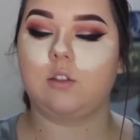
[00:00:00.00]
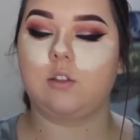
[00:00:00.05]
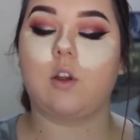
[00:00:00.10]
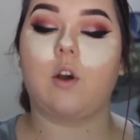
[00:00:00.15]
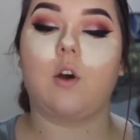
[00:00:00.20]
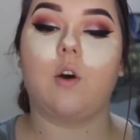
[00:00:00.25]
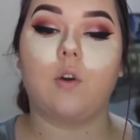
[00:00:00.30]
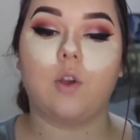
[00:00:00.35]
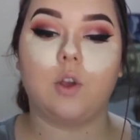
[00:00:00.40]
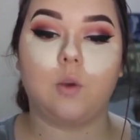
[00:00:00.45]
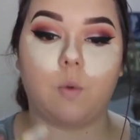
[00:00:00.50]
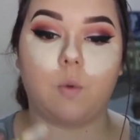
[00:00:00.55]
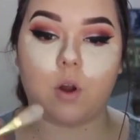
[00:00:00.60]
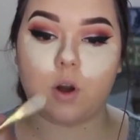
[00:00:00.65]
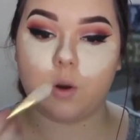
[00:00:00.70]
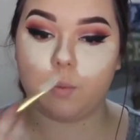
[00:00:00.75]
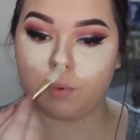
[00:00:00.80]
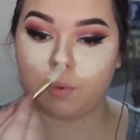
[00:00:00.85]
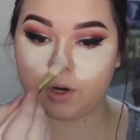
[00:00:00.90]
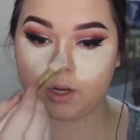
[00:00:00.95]
So you
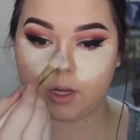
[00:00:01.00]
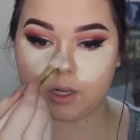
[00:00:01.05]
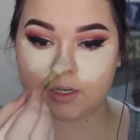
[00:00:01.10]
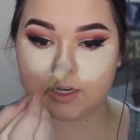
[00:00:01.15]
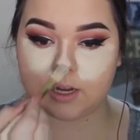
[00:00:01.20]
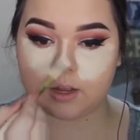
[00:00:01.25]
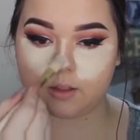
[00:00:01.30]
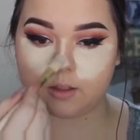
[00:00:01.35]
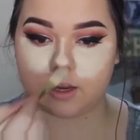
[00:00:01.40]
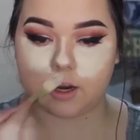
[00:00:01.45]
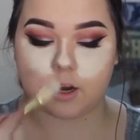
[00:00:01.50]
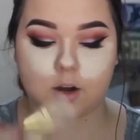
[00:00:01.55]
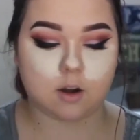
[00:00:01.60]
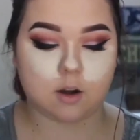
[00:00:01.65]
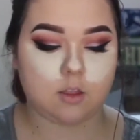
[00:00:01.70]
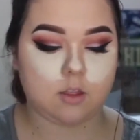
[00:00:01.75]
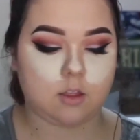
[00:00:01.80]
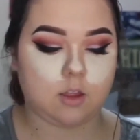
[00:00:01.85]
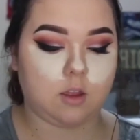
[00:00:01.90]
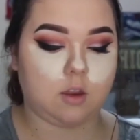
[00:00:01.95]
want to bring it down there,
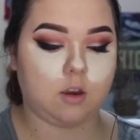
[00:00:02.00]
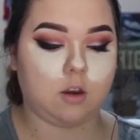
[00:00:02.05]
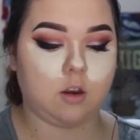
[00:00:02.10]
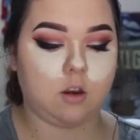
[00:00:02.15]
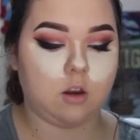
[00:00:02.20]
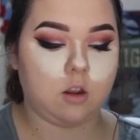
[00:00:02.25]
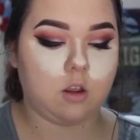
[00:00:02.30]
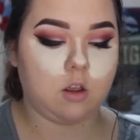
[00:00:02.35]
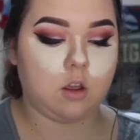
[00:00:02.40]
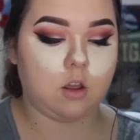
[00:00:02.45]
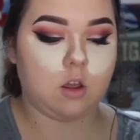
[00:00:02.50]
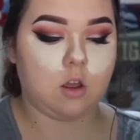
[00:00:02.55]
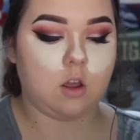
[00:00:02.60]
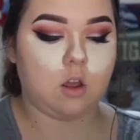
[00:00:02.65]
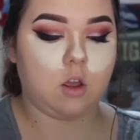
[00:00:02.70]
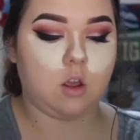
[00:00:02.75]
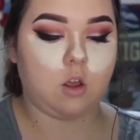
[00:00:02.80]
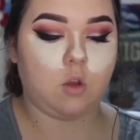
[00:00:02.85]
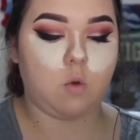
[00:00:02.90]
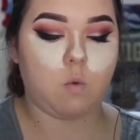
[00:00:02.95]
and then
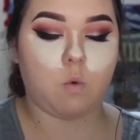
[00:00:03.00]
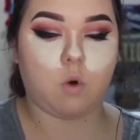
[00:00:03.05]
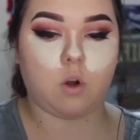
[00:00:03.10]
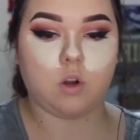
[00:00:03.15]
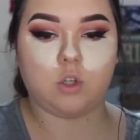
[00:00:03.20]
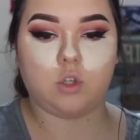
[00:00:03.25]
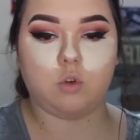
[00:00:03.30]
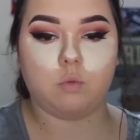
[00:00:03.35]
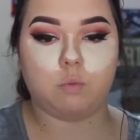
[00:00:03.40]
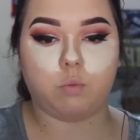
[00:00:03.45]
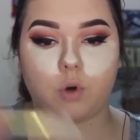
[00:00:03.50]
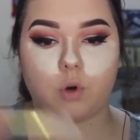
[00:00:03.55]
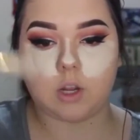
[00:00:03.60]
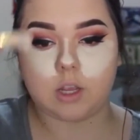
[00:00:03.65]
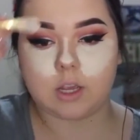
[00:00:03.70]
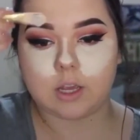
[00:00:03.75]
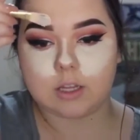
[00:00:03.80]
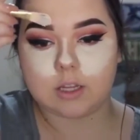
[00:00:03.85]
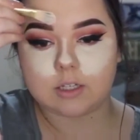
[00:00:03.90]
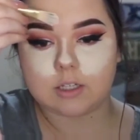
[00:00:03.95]
you want to
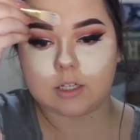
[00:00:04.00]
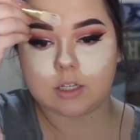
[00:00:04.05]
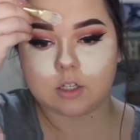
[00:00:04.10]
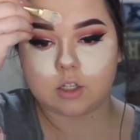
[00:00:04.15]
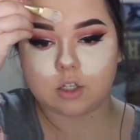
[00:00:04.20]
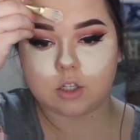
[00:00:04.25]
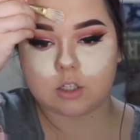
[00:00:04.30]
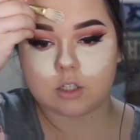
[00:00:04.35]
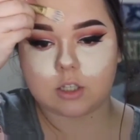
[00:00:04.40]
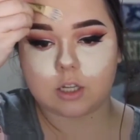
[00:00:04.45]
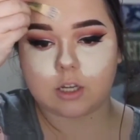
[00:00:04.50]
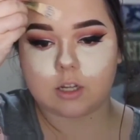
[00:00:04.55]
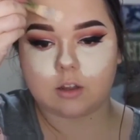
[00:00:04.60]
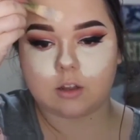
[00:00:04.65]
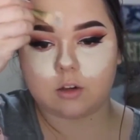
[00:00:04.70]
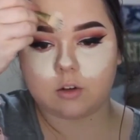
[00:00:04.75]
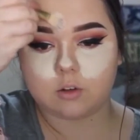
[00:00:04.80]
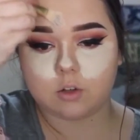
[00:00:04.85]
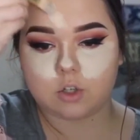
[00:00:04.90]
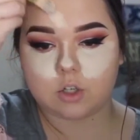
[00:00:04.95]
bring it in just like a
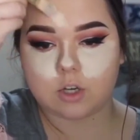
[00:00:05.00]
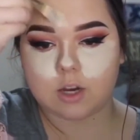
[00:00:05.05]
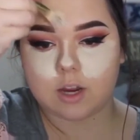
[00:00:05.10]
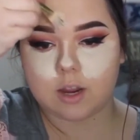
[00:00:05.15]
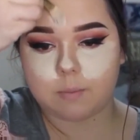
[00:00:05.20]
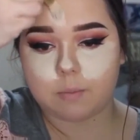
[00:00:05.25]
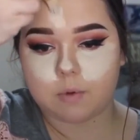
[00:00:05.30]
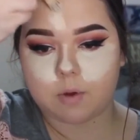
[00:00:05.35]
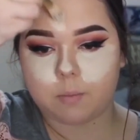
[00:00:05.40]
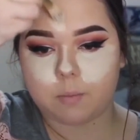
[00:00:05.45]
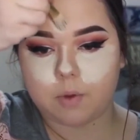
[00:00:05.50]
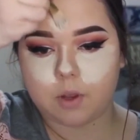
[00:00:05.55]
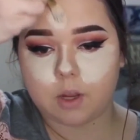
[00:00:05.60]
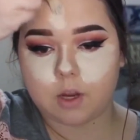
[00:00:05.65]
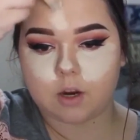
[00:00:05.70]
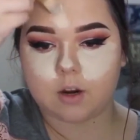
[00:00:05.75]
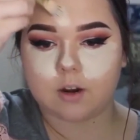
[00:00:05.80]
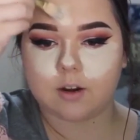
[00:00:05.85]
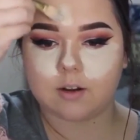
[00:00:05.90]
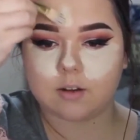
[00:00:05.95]
little shape up
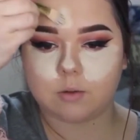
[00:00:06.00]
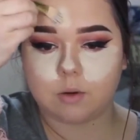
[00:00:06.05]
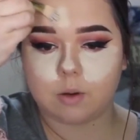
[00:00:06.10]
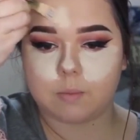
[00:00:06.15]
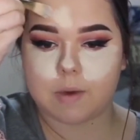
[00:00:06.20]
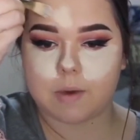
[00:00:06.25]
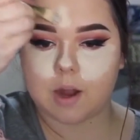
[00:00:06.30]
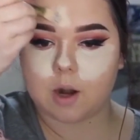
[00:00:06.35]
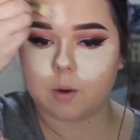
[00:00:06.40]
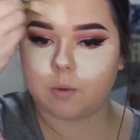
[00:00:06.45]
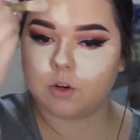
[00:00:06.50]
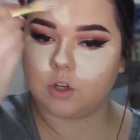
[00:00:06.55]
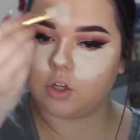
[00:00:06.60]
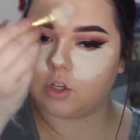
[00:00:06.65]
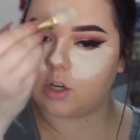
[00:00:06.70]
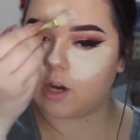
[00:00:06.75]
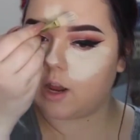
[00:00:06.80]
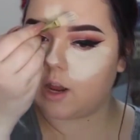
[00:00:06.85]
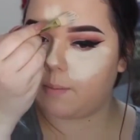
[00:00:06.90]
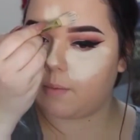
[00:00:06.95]
here. It doesn't really matter what
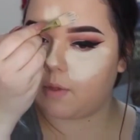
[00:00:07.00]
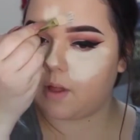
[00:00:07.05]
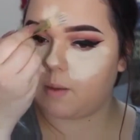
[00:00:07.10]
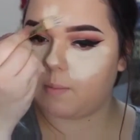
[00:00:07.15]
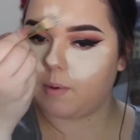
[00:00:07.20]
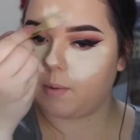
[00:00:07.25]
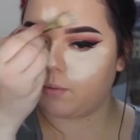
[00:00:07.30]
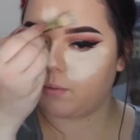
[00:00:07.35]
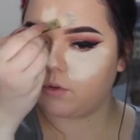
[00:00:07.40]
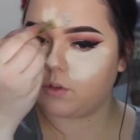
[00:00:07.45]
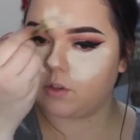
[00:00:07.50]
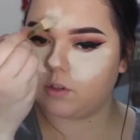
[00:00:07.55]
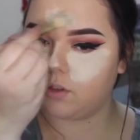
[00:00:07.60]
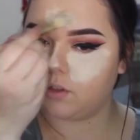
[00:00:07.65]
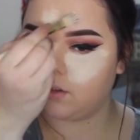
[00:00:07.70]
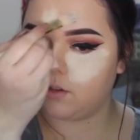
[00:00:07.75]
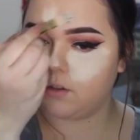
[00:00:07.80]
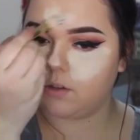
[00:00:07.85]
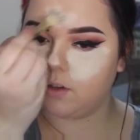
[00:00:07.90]
shape. A lot of people just